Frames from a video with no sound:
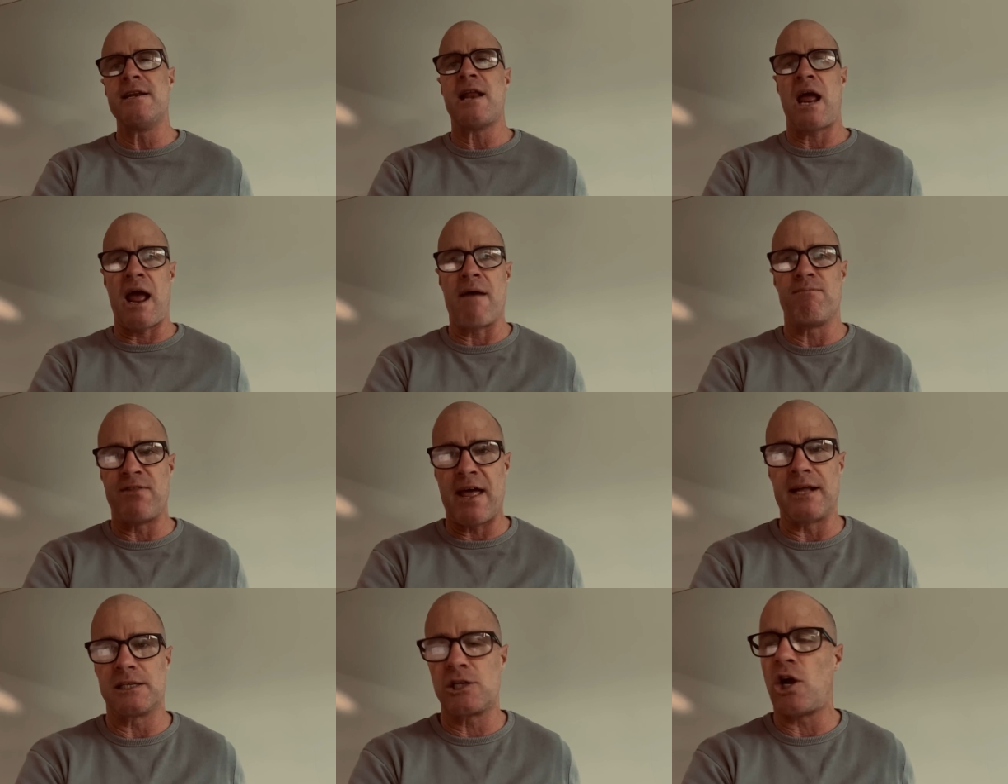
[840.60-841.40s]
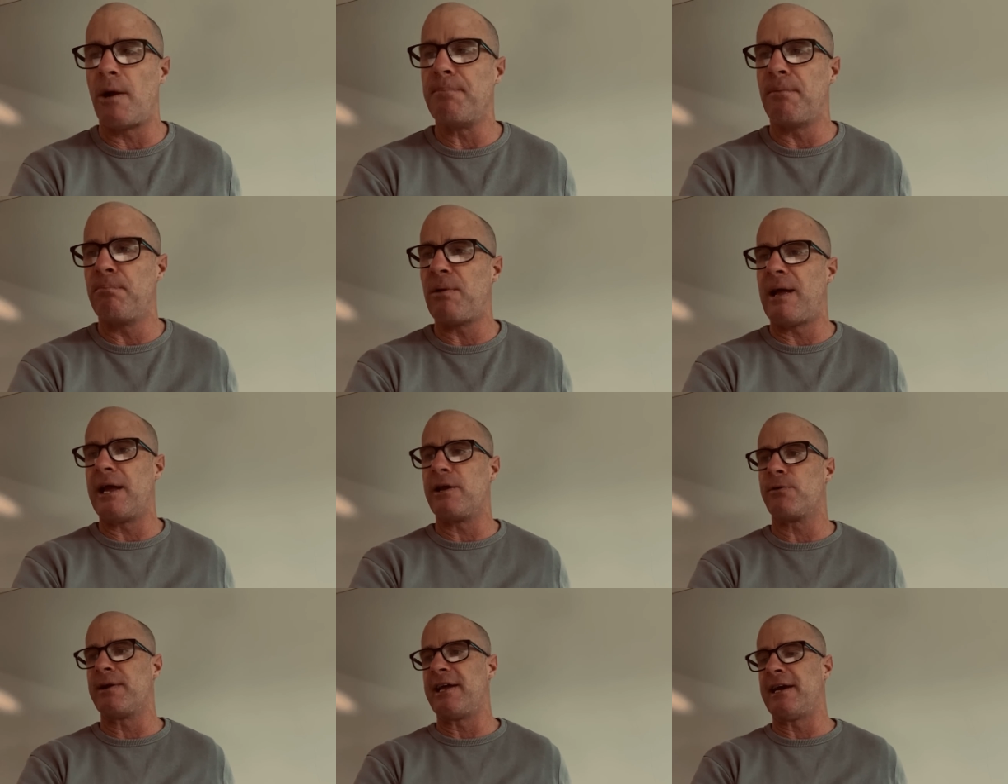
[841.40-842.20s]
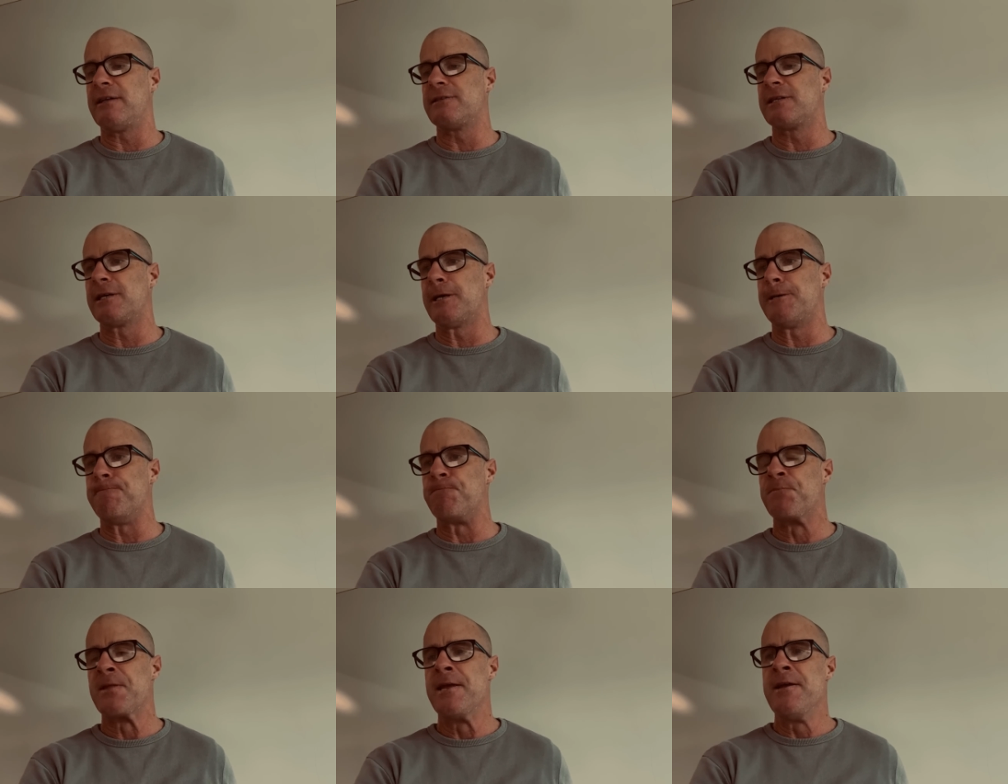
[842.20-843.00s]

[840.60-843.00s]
have that type of player in our team.